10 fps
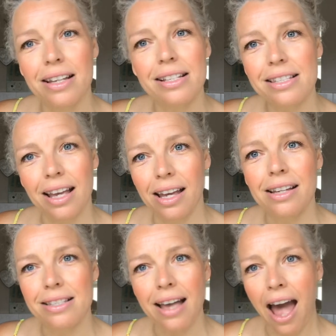this
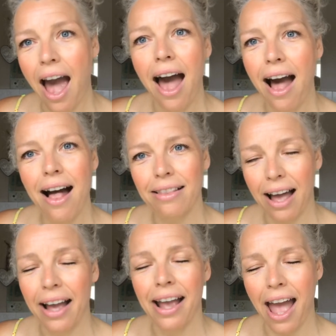is hell,
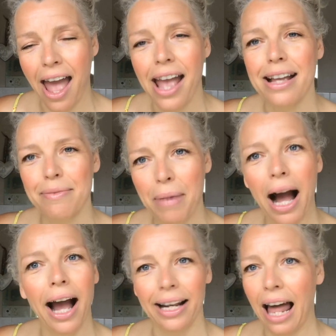I hate
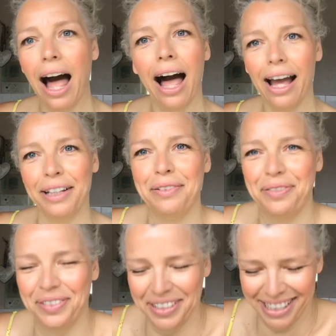my
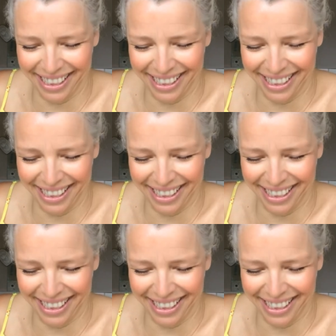life.